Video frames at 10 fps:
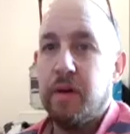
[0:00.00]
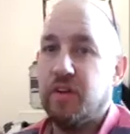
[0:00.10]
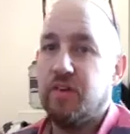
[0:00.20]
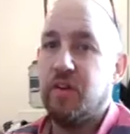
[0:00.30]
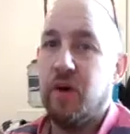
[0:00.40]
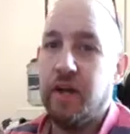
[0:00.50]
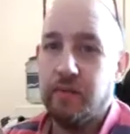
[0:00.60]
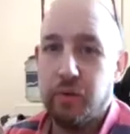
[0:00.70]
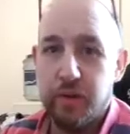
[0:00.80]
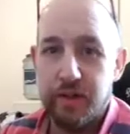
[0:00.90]
exciting
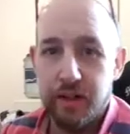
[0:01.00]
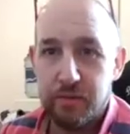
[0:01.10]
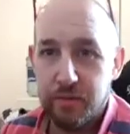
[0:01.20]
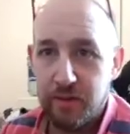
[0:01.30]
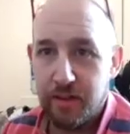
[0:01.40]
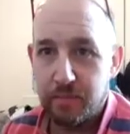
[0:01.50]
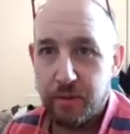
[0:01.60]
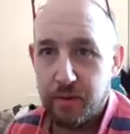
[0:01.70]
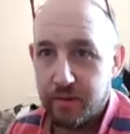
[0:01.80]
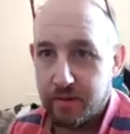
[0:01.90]
of all the days, was it? Let's
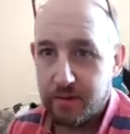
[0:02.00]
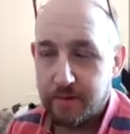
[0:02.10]
be honest.